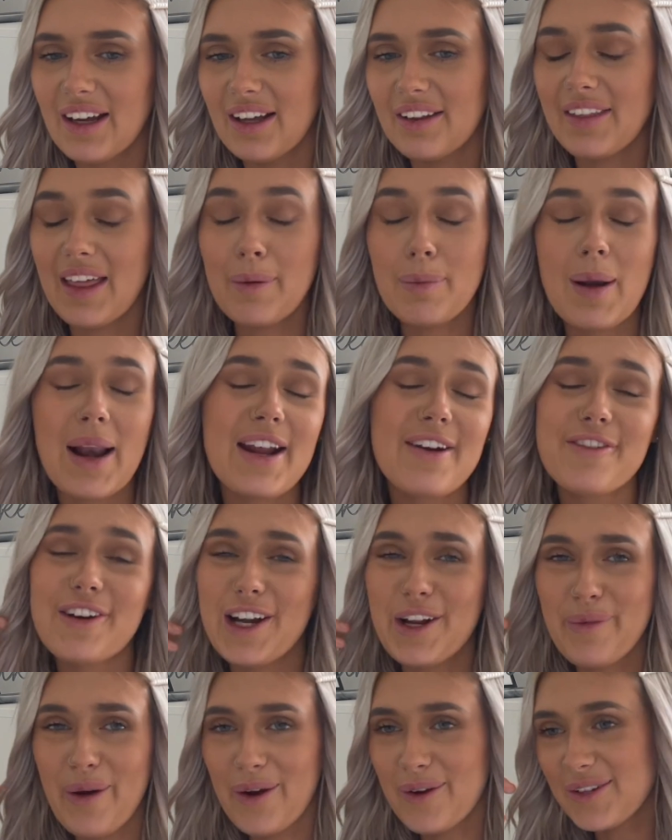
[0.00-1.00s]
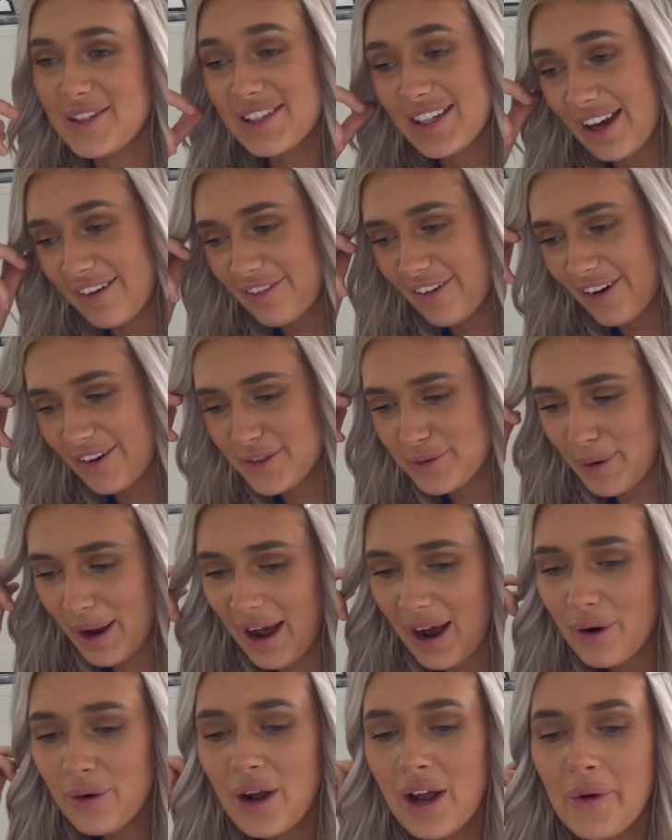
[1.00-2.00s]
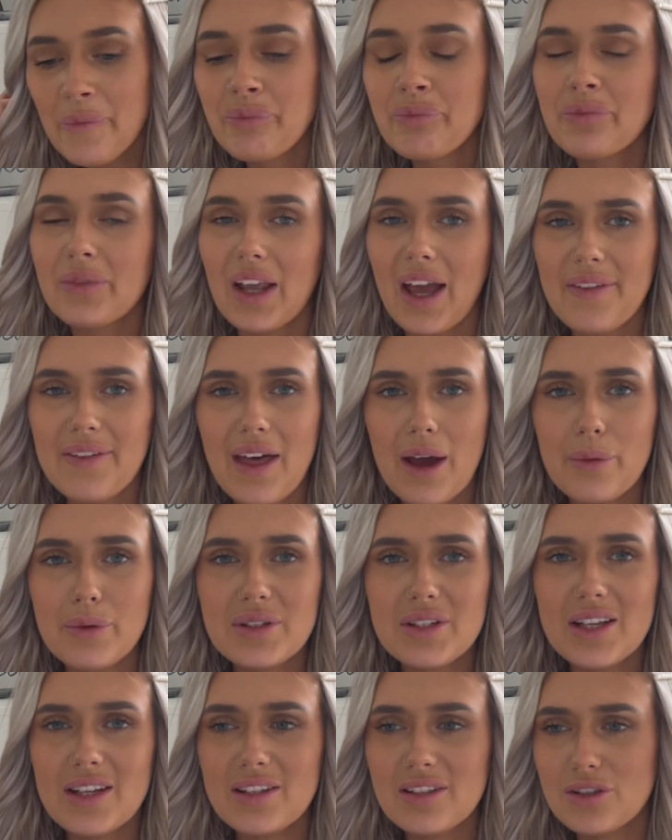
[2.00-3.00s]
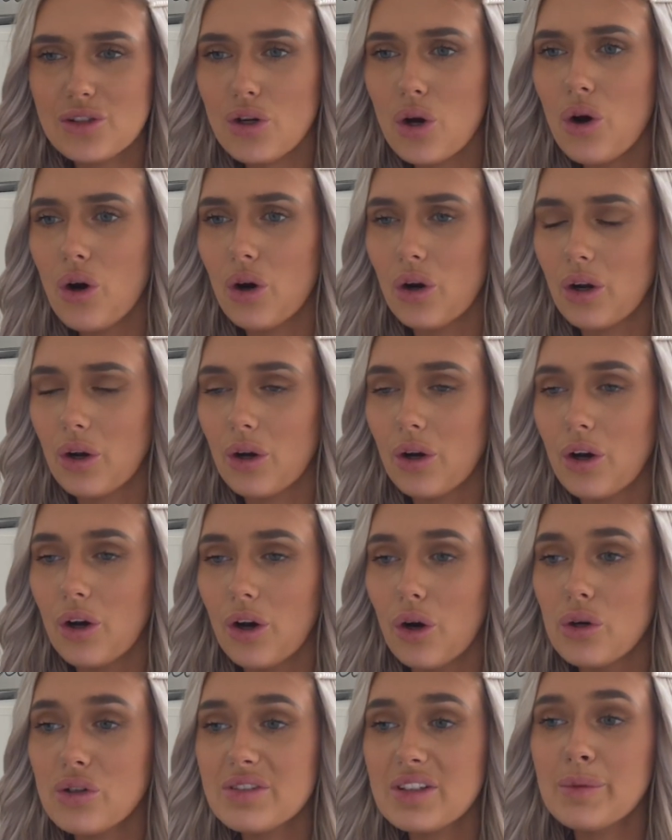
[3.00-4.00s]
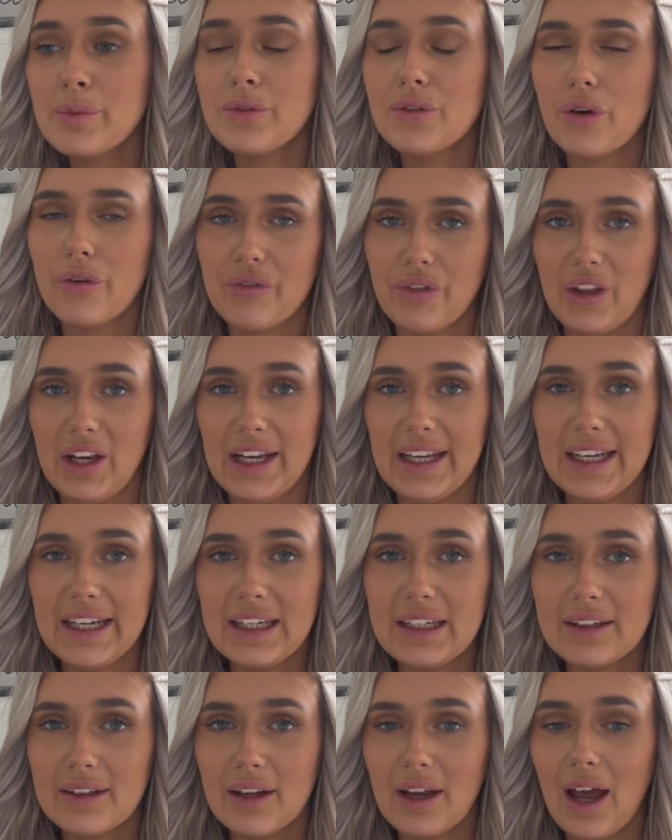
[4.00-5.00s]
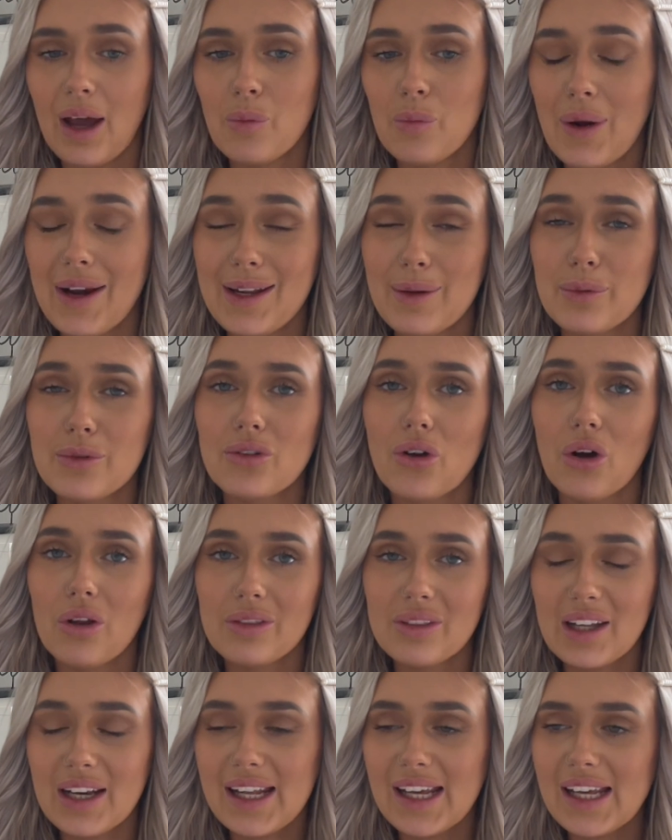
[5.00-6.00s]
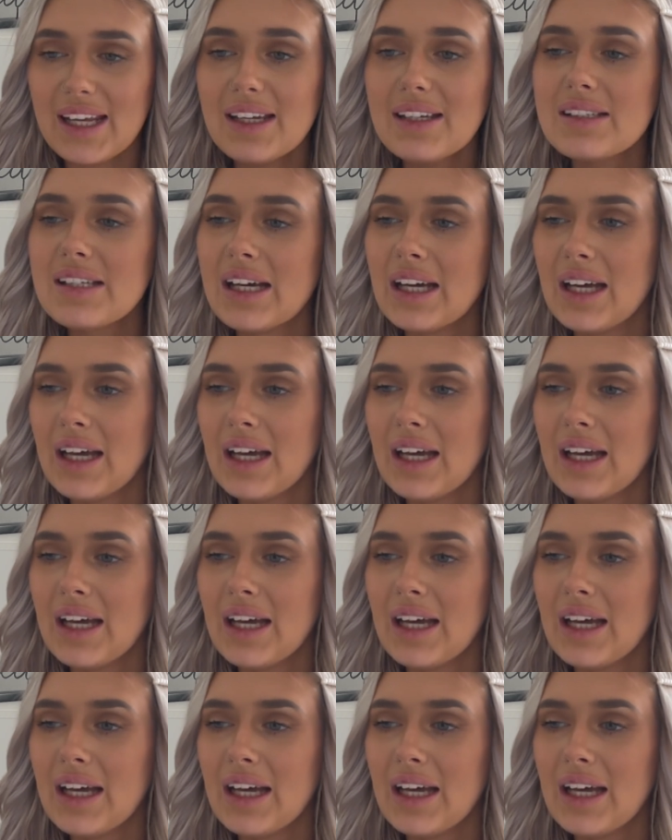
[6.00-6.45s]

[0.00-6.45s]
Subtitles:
They play really well together as well. And there was this dog. Ozzy was off the lead and Welly was on the lead.